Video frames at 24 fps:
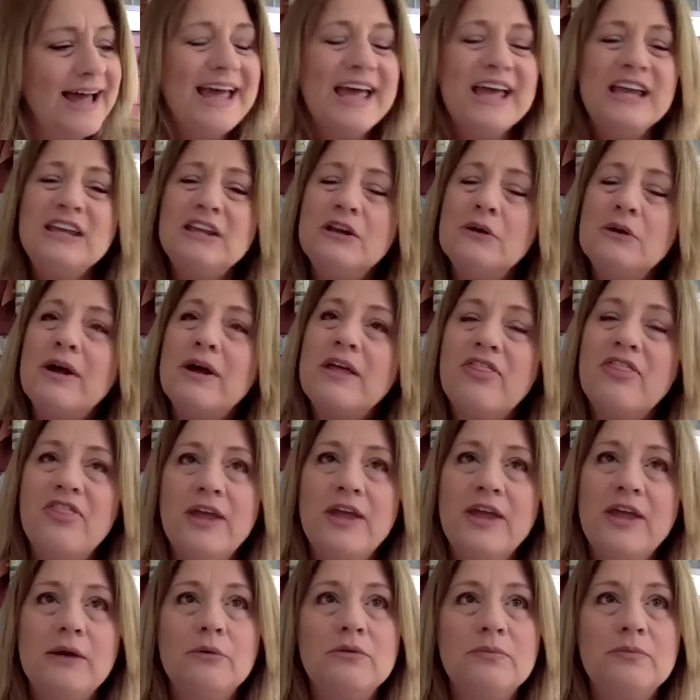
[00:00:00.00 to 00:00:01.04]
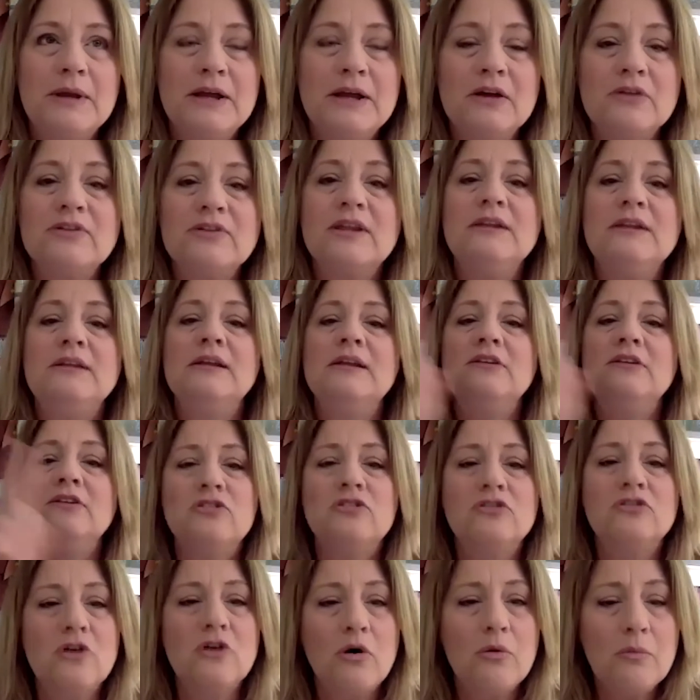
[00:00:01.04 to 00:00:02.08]
I think it was because I did
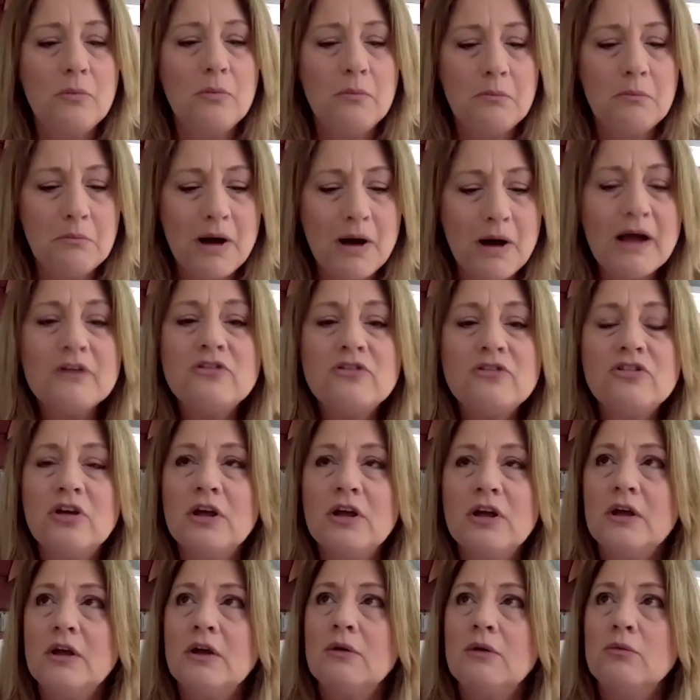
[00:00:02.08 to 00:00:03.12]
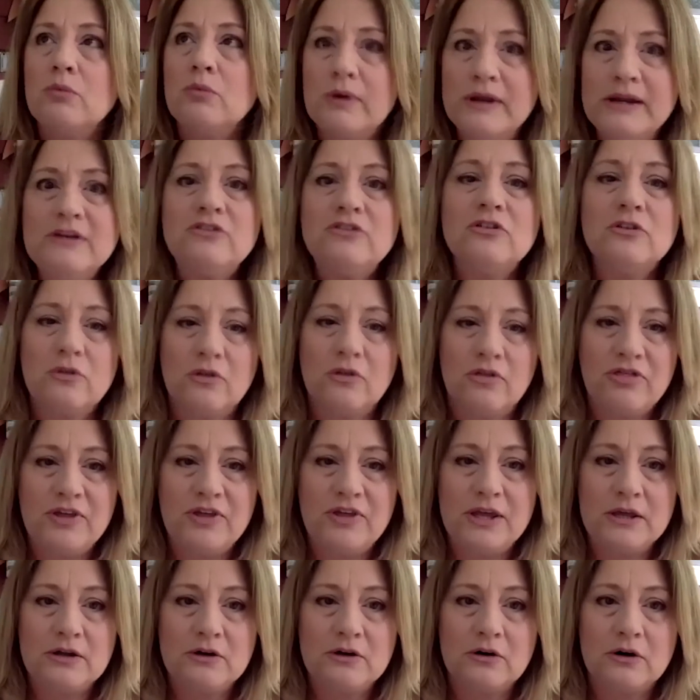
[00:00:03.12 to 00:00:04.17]
so much regional
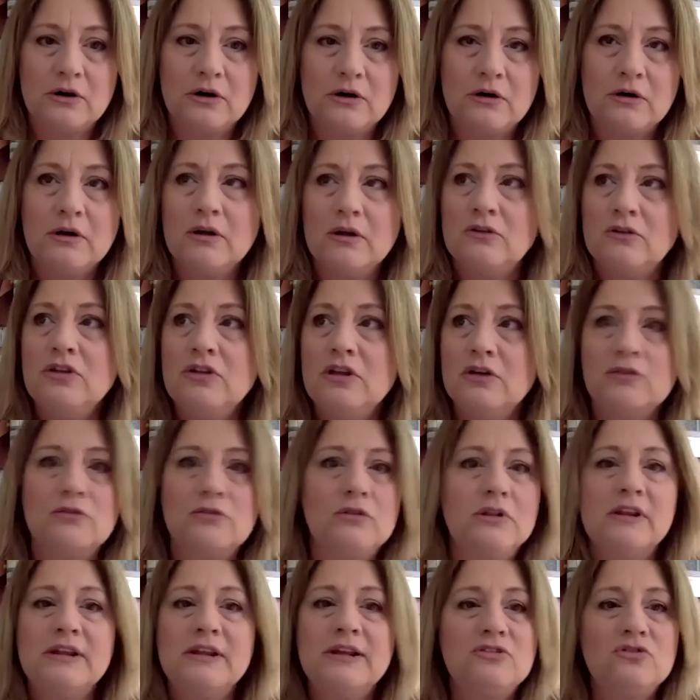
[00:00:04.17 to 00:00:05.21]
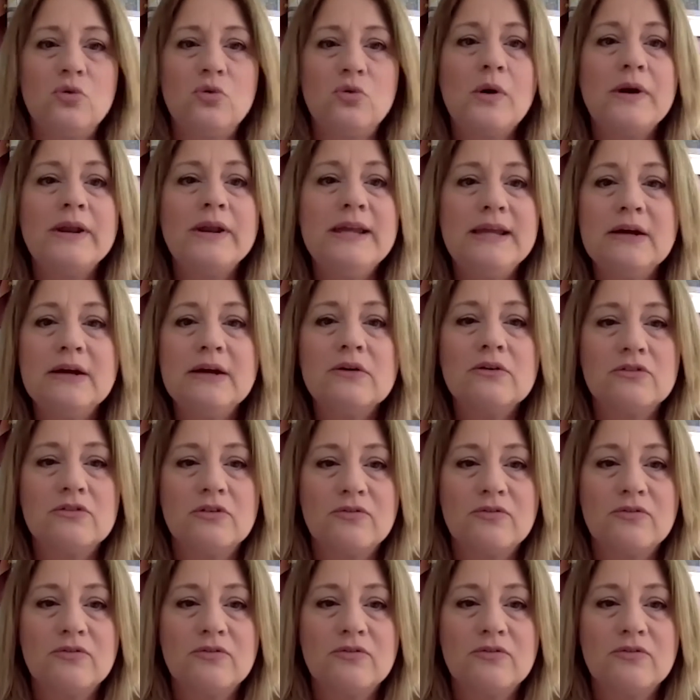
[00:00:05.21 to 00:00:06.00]
theater, at least 20 years of